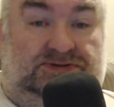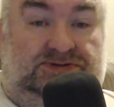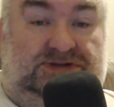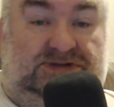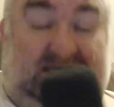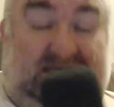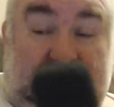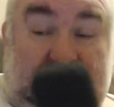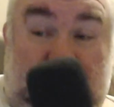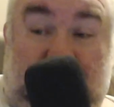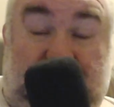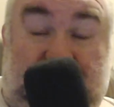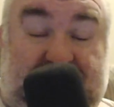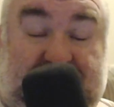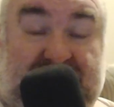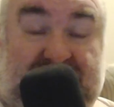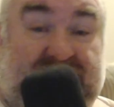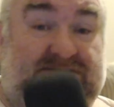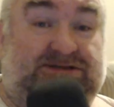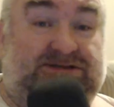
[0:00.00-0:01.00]
Get used to
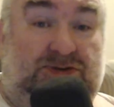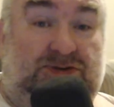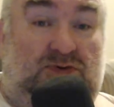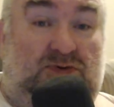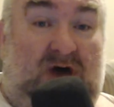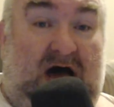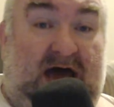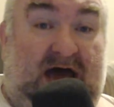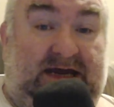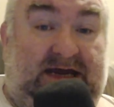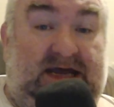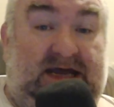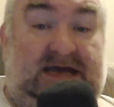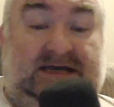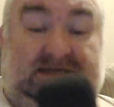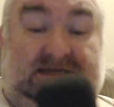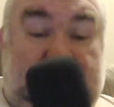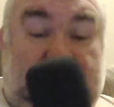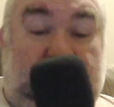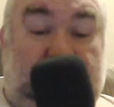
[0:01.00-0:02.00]
this UI.
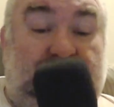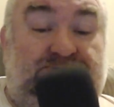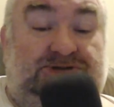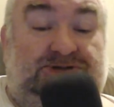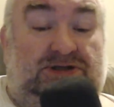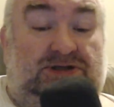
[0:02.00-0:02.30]
Get used to